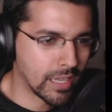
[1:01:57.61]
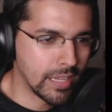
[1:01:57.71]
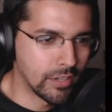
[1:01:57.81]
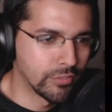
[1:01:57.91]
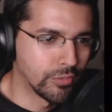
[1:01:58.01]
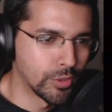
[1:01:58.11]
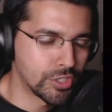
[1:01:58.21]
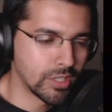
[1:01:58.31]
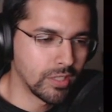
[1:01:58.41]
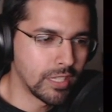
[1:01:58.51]
I
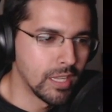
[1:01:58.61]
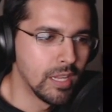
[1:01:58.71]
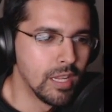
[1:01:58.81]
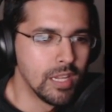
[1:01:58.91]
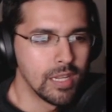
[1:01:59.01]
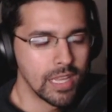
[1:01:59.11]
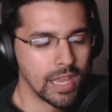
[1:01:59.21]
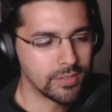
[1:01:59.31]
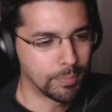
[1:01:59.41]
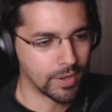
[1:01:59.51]
unfortunately
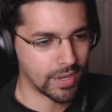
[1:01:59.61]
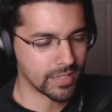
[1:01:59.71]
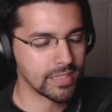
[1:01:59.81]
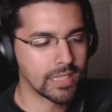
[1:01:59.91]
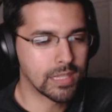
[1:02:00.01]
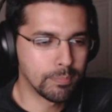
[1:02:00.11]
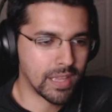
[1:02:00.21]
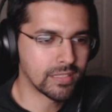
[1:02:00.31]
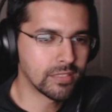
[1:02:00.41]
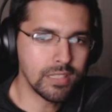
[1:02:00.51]
have to put it as the best.